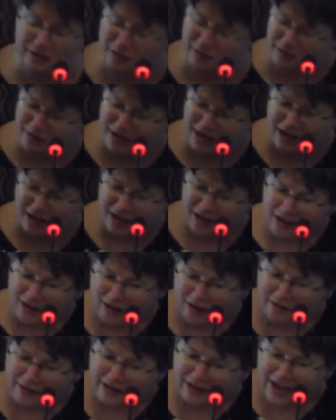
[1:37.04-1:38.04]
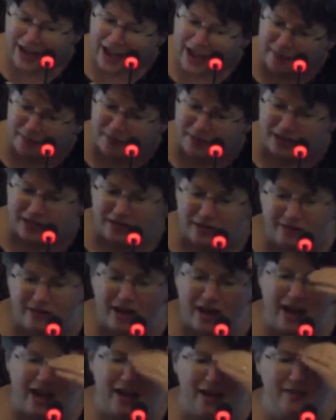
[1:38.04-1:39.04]
to, very happy to
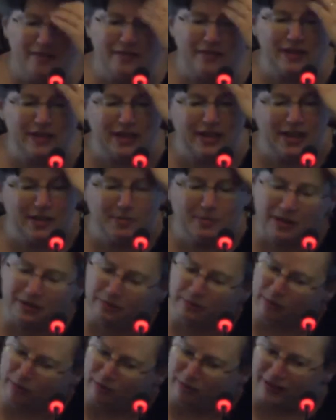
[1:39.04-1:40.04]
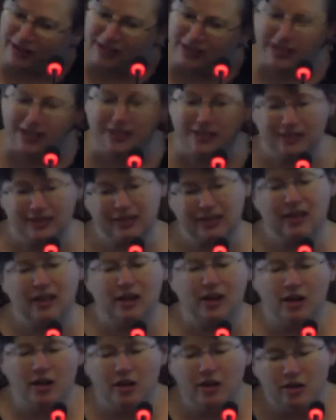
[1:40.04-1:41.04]
have Heba Raouf Ezzat,
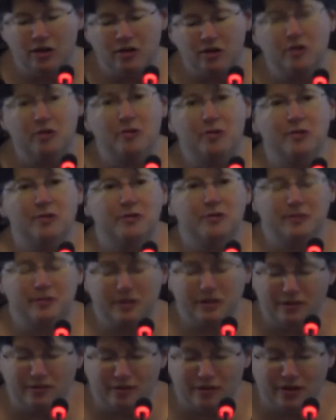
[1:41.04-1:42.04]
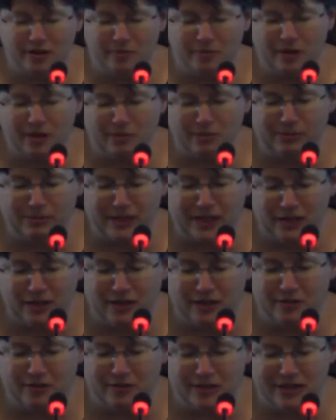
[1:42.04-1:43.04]
who you all probably
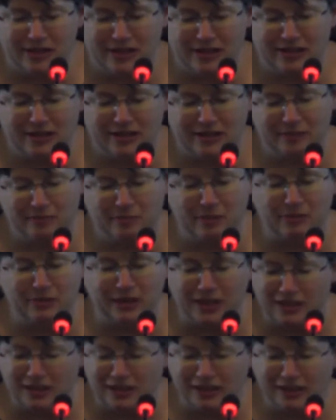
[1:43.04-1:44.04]
know as a public